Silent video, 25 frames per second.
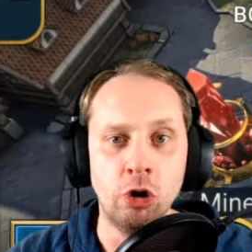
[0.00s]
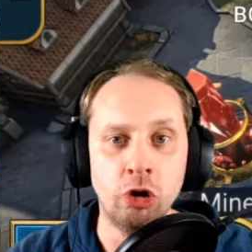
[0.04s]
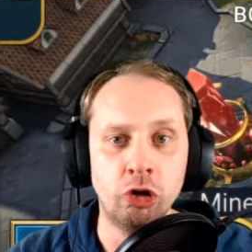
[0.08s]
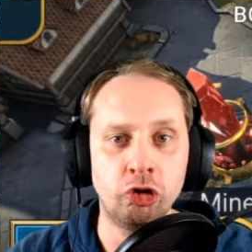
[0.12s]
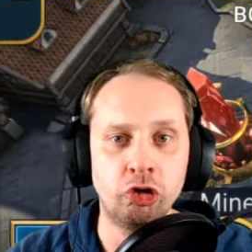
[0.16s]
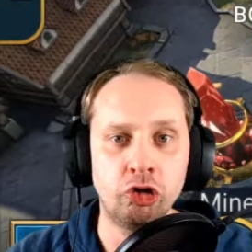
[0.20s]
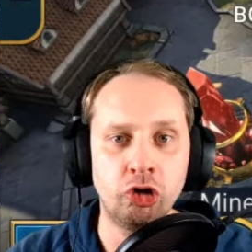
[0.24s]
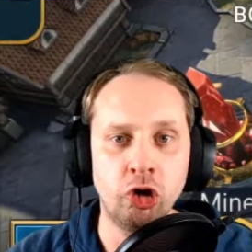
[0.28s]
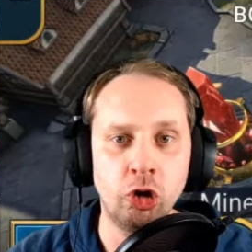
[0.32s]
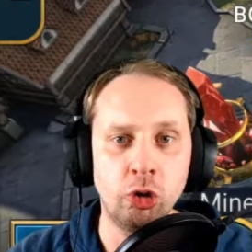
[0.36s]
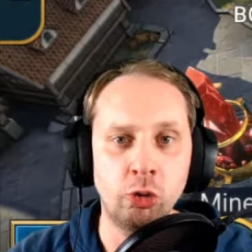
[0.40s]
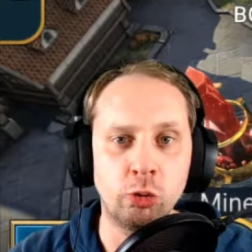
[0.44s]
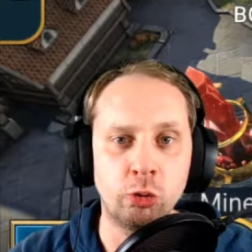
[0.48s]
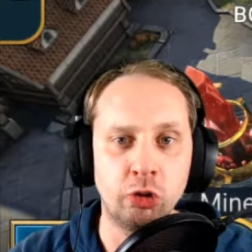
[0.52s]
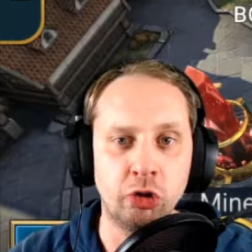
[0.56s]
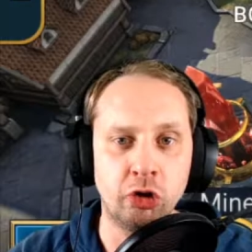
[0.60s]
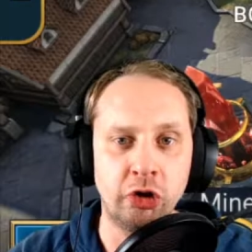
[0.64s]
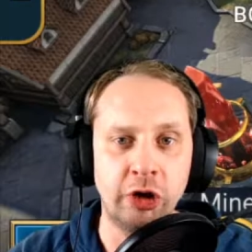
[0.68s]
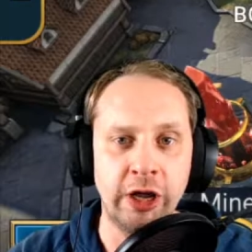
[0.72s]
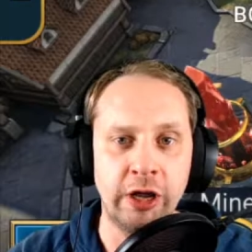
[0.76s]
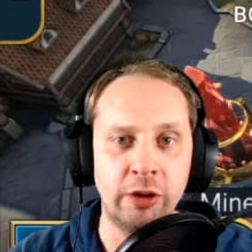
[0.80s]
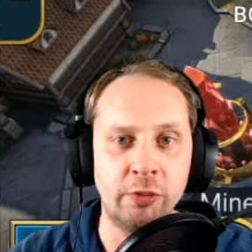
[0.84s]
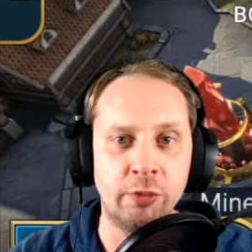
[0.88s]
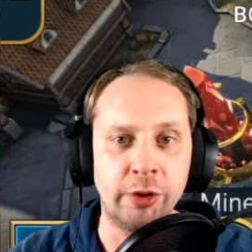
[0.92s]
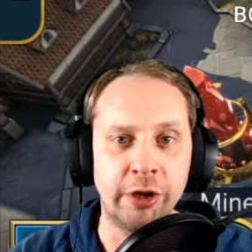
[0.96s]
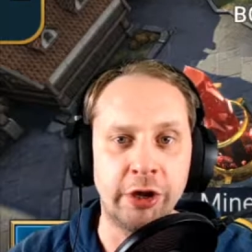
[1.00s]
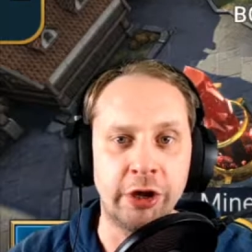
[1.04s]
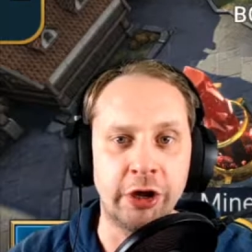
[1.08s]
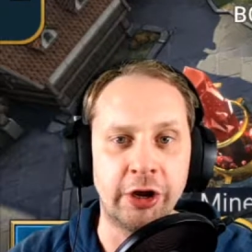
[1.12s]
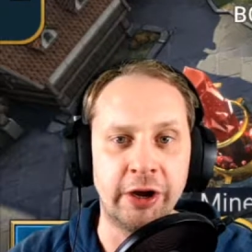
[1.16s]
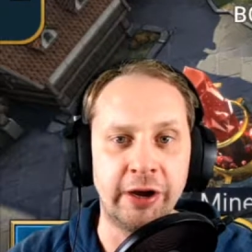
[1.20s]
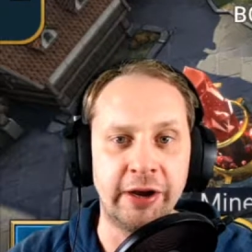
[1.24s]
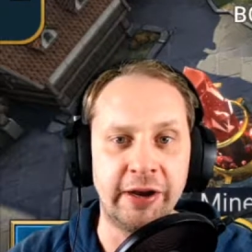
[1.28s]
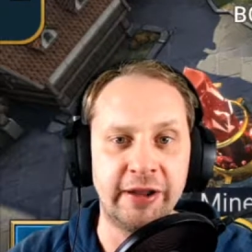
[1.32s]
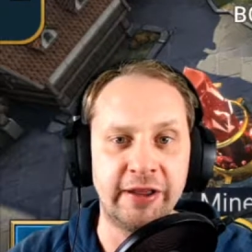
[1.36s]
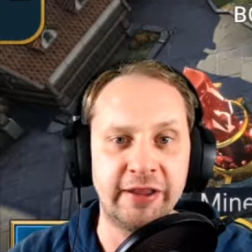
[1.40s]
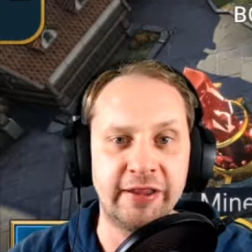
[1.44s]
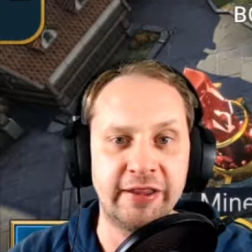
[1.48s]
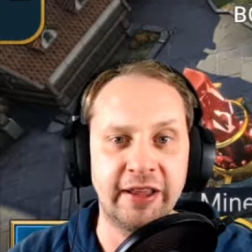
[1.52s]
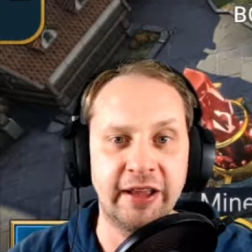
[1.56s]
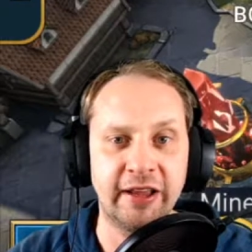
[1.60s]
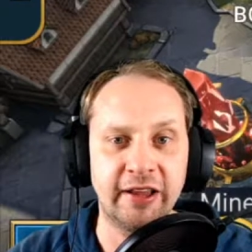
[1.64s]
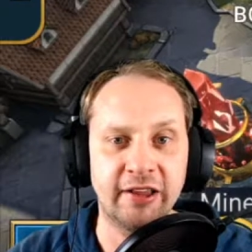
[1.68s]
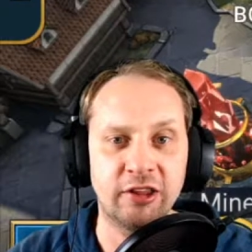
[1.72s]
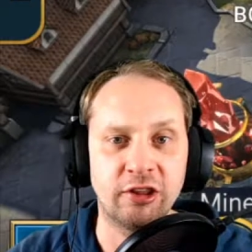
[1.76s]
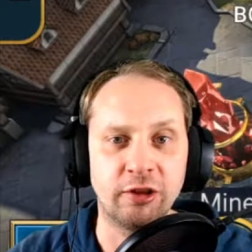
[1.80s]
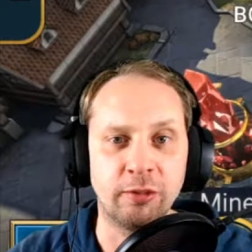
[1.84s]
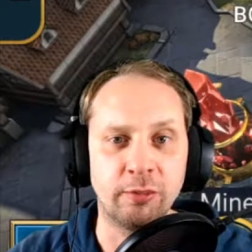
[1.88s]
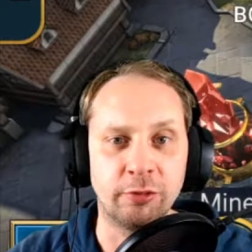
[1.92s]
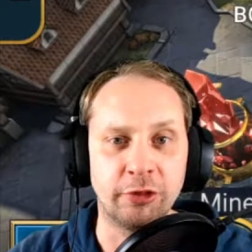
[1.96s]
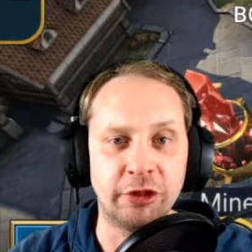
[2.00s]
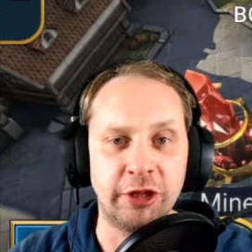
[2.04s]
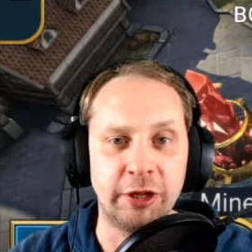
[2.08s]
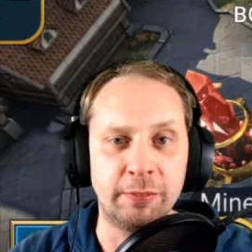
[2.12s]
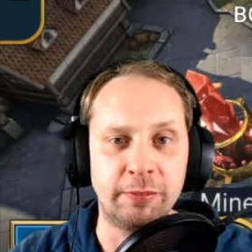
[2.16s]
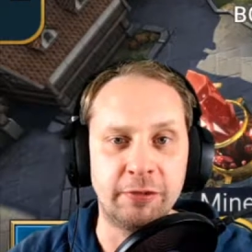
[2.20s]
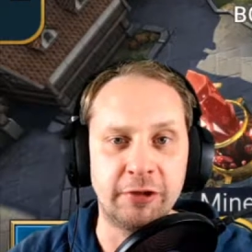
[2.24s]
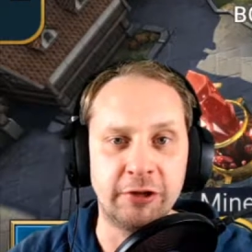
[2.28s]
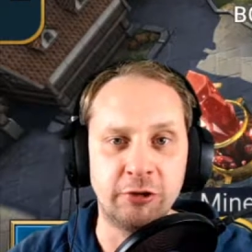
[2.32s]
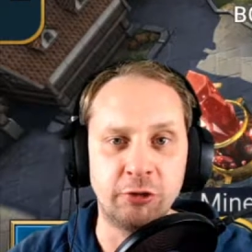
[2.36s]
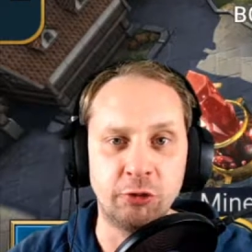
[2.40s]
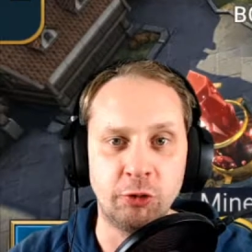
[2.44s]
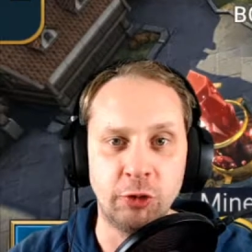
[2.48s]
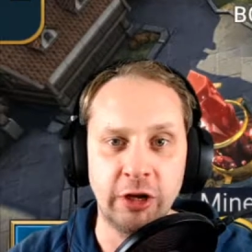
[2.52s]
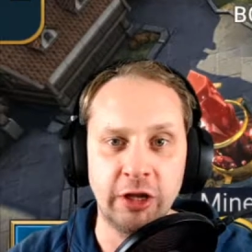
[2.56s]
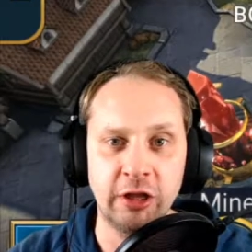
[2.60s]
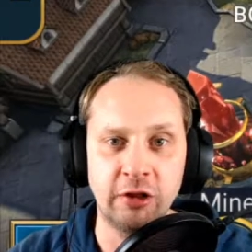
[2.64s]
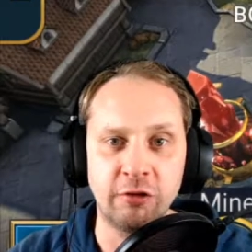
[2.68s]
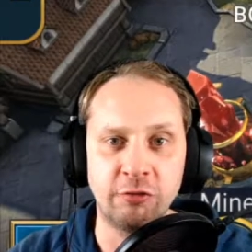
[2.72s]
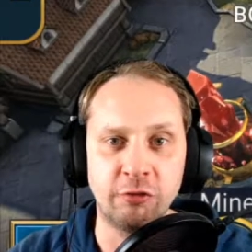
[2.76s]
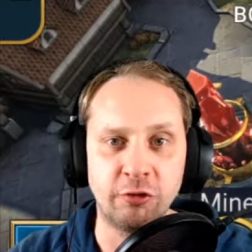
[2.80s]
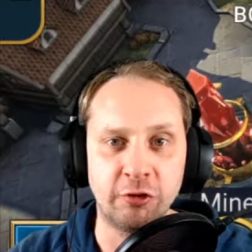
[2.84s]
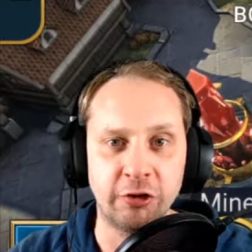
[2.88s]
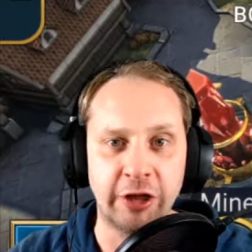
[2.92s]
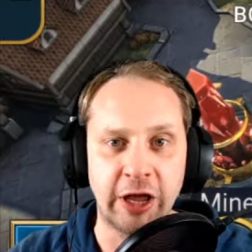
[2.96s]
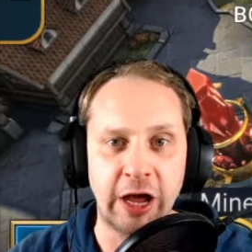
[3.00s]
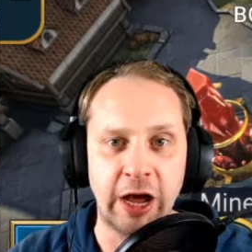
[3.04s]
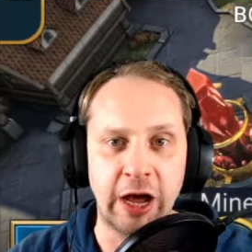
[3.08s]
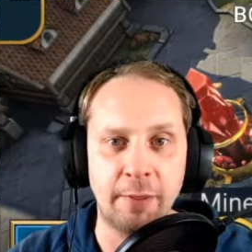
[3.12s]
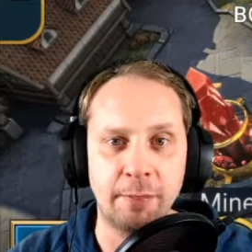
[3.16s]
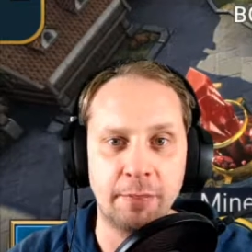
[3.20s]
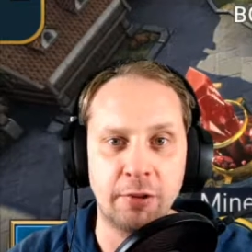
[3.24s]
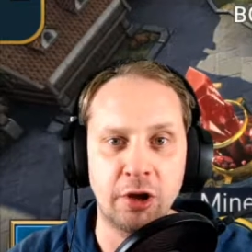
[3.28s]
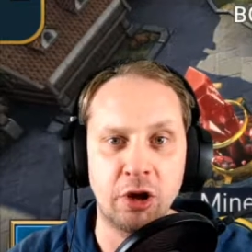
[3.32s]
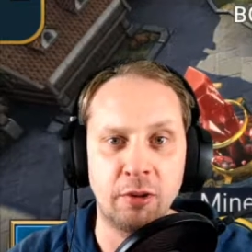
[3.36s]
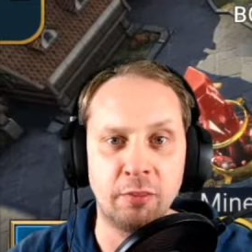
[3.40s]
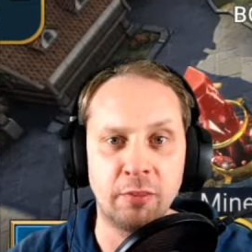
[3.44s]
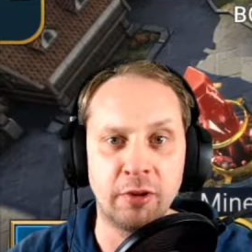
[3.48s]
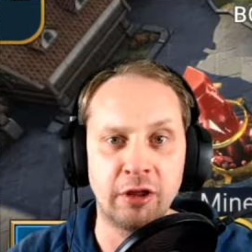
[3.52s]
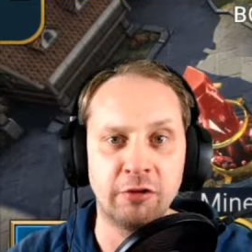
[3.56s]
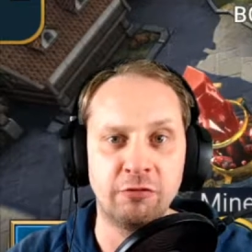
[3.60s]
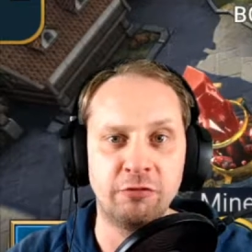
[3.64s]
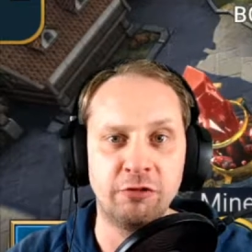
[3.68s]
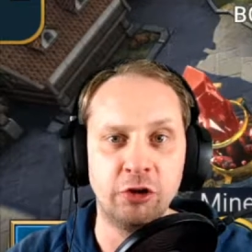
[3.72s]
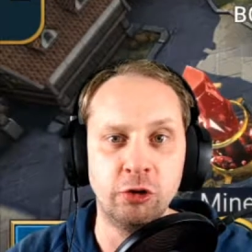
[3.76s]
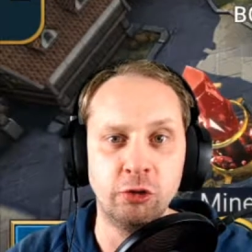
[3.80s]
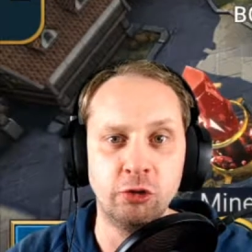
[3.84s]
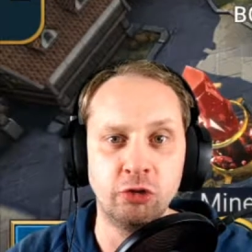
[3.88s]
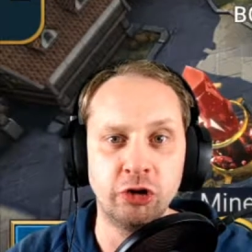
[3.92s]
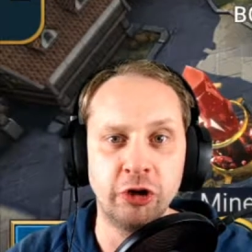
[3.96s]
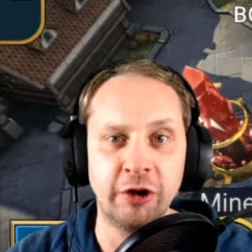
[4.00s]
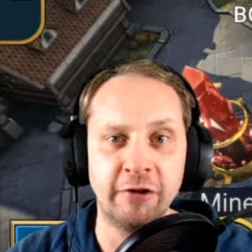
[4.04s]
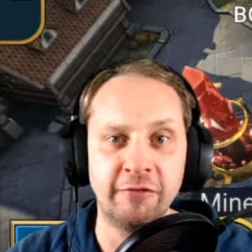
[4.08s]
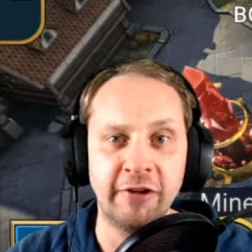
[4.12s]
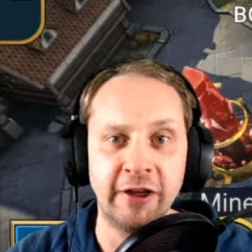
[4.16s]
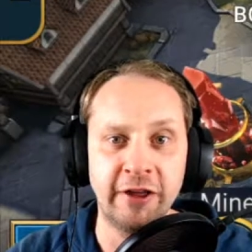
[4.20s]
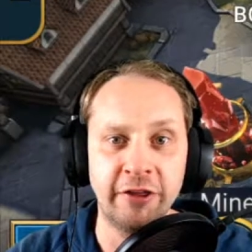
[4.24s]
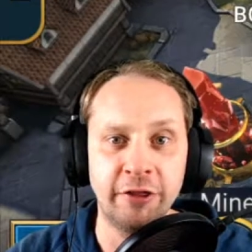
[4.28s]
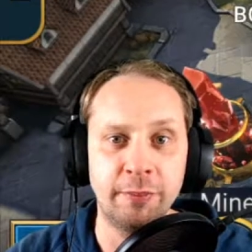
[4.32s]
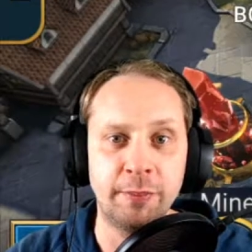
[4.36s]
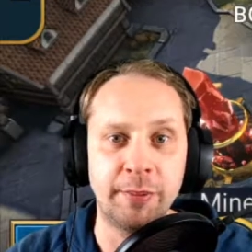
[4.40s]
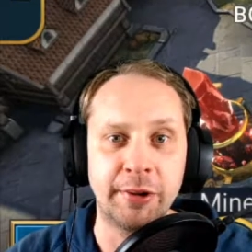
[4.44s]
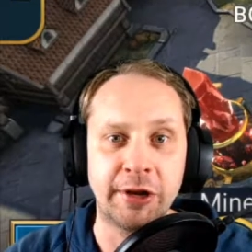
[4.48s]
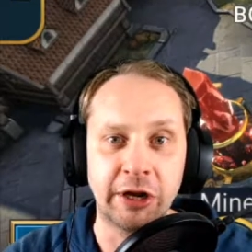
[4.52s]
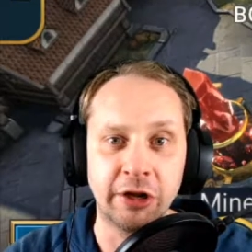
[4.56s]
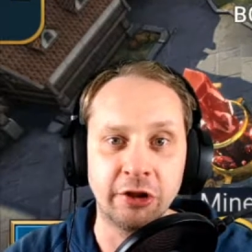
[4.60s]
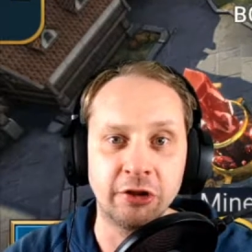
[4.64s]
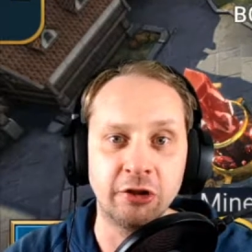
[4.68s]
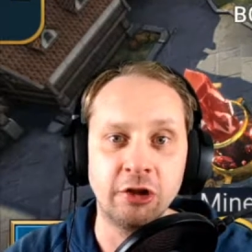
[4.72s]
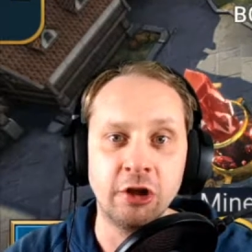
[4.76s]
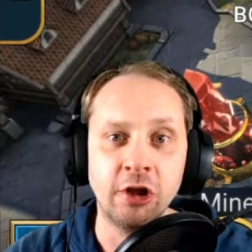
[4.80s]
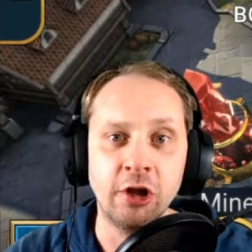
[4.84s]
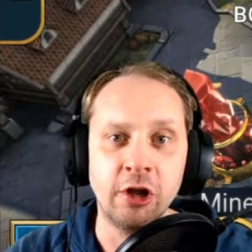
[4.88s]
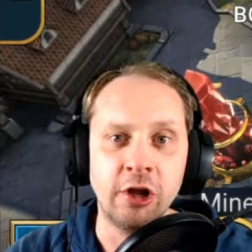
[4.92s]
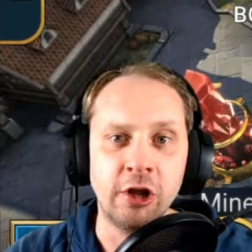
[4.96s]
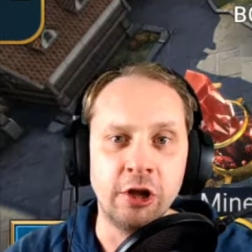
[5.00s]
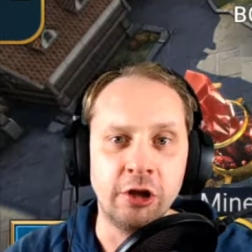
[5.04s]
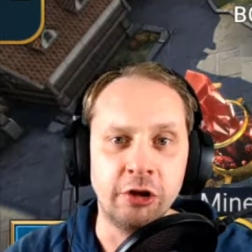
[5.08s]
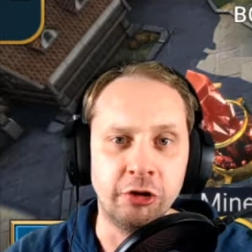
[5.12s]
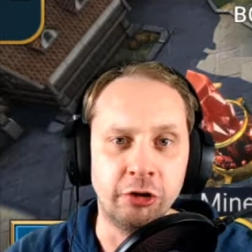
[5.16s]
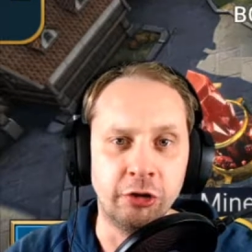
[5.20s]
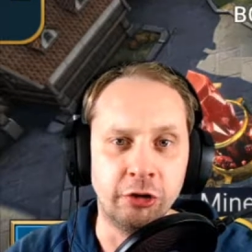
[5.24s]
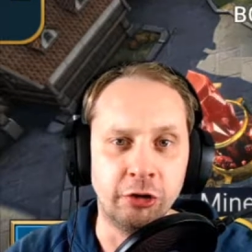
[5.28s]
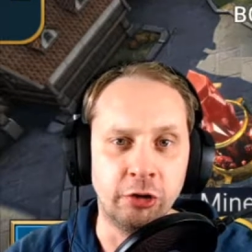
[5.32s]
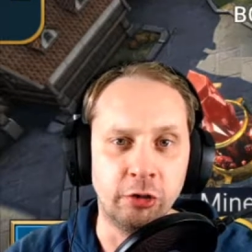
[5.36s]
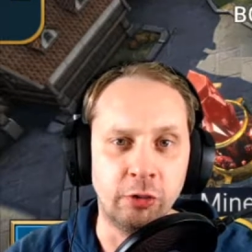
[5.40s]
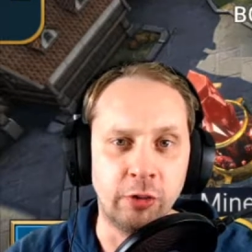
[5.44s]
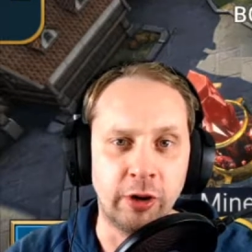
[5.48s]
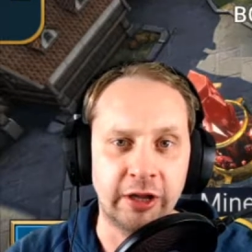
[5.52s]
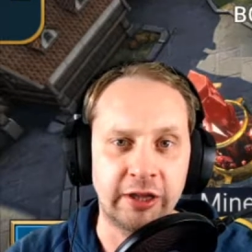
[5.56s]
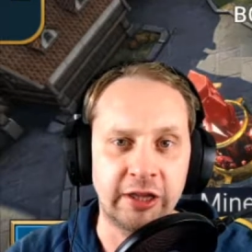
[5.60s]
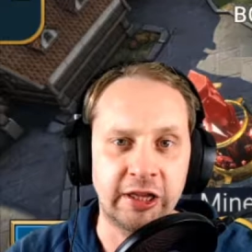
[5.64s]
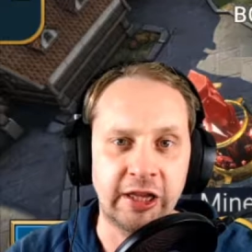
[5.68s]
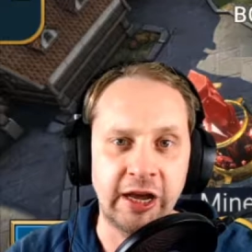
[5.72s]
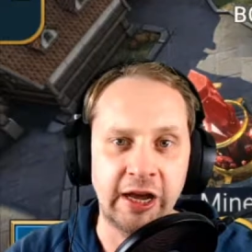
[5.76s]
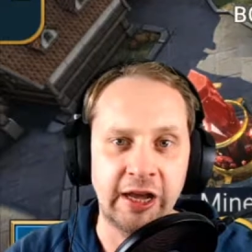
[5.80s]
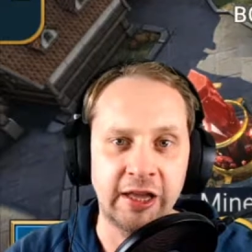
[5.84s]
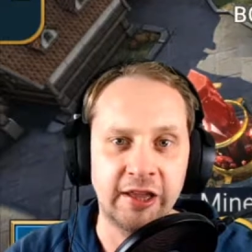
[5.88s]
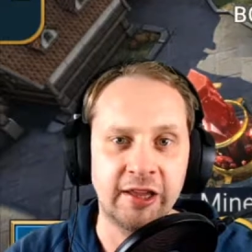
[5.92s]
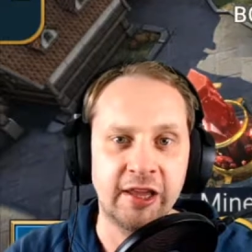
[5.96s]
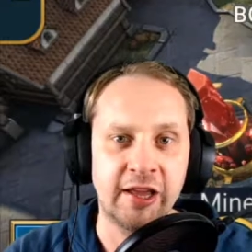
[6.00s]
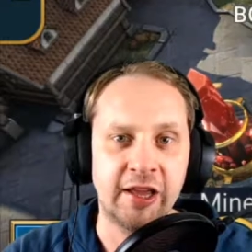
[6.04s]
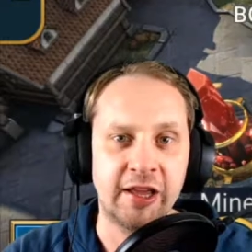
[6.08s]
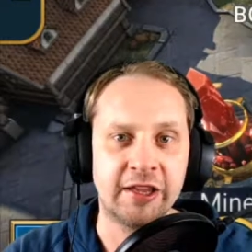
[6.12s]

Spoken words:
So today we're gonna discuss some tips and tricks for the upcoming fusion event, because you know what guys,